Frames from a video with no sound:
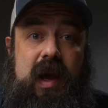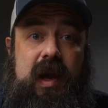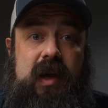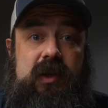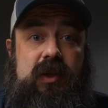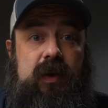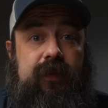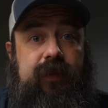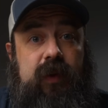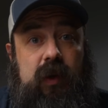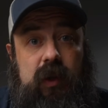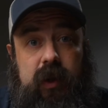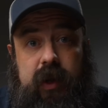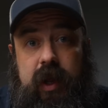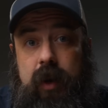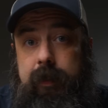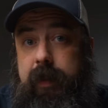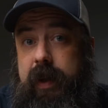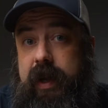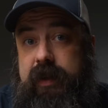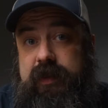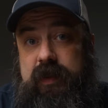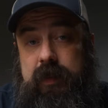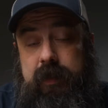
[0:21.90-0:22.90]
So if you're looking to
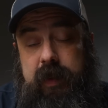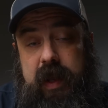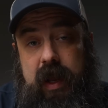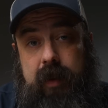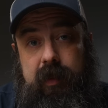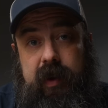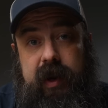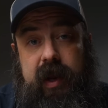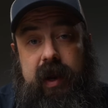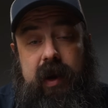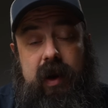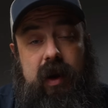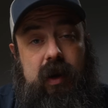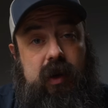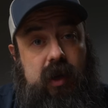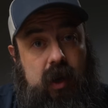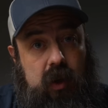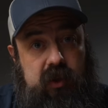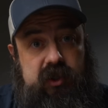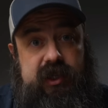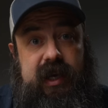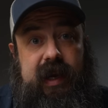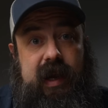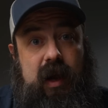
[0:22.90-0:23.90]
pick up some camera gear,
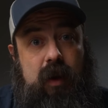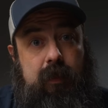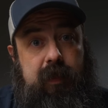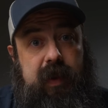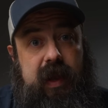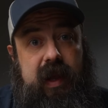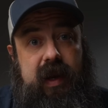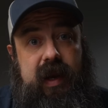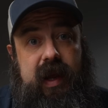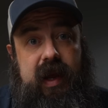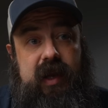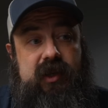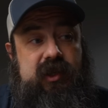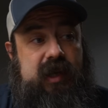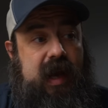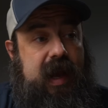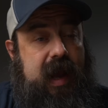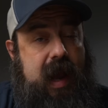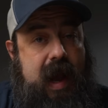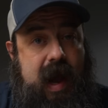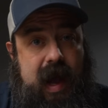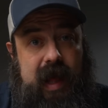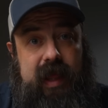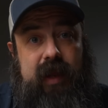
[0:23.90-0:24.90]
go check out B&H. I
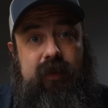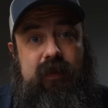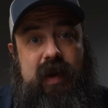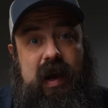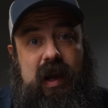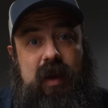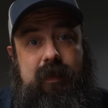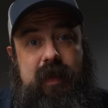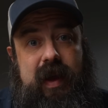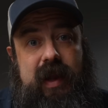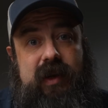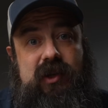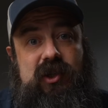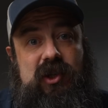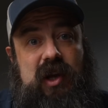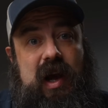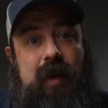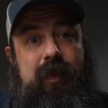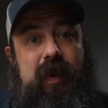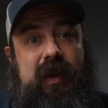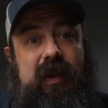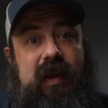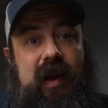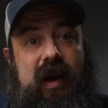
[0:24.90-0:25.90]
highly recommend
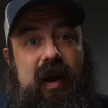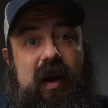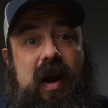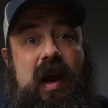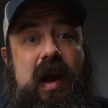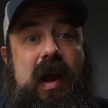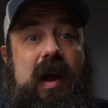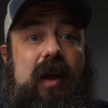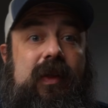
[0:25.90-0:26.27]
shopping there.